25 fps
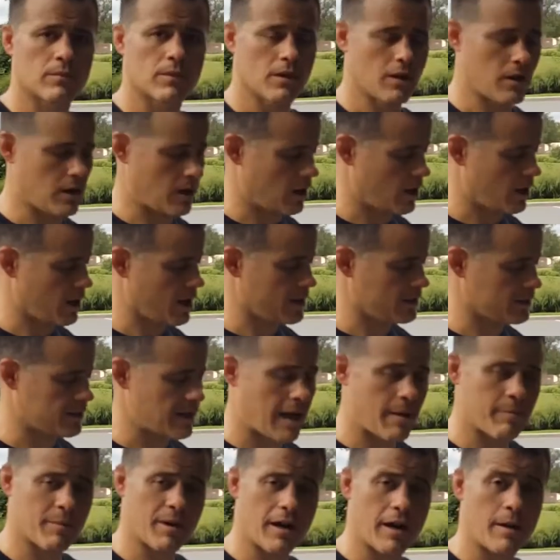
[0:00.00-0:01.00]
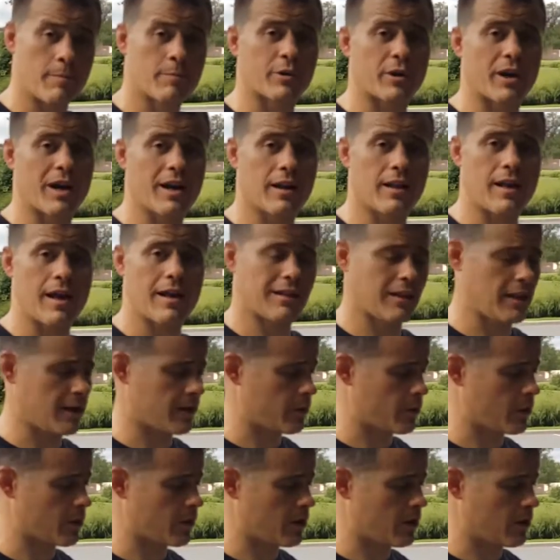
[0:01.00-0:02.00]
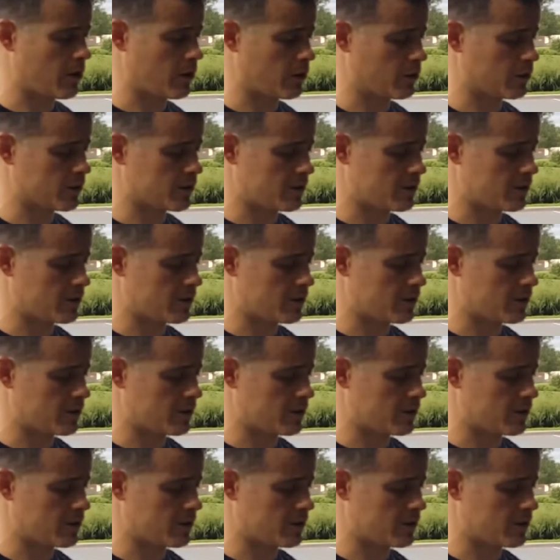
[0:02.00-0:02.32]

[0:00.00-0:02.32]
All right, time to upgrade to that liquid gold.